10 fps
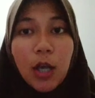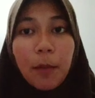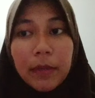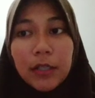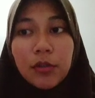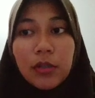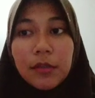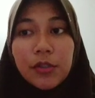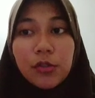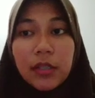open to the
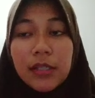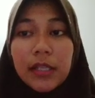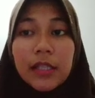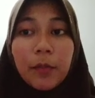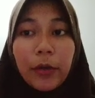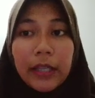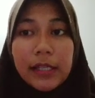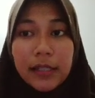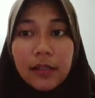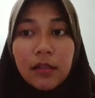student's
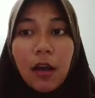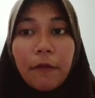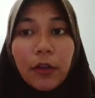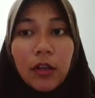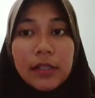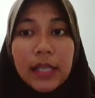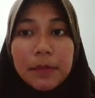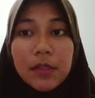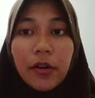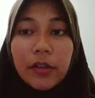interpretation of
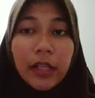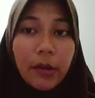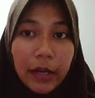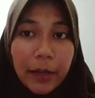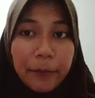concepts or theory.